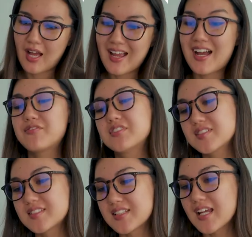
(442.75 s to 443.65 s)
I have to
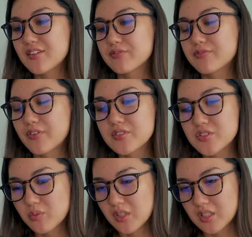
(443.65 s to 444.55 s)
say the
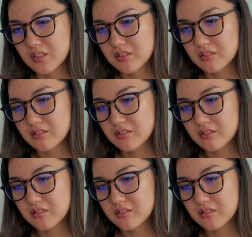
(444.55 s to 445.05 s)
first one